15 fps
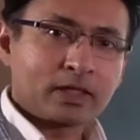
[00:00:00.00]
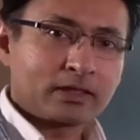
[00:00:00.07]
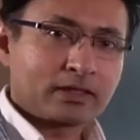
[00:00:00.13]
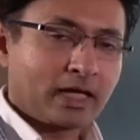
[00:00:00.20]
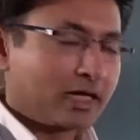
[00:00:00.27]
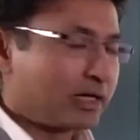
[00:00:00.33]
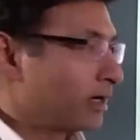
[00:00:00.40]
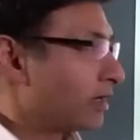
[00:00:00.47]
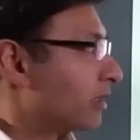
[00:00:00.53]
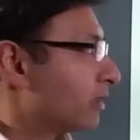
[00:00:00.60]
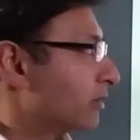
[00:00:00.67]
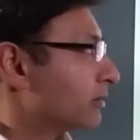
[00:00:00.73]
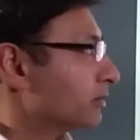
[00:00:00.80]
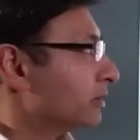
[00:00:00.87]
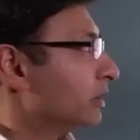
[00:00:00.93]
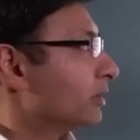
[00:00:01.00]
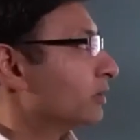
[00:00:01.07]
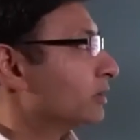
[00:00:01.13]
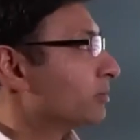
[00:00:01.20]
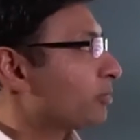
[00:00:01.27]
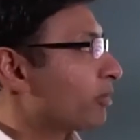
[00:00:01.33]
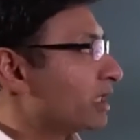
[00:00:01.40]
that are
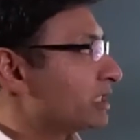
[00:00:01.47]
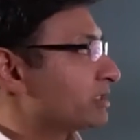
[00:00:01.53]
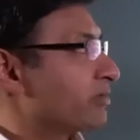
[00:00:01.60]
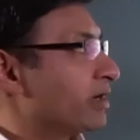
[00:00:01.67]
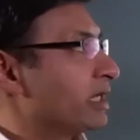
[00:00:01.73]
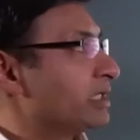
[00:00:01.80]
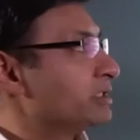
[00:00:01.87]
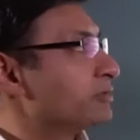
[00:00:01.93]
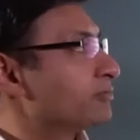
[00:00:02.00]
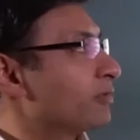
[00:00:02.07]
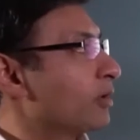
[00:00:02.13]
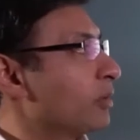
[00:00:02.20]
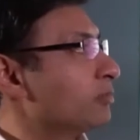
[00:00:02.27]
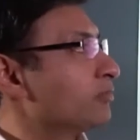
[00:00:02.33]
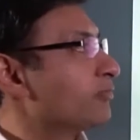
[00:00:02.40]
in the price range from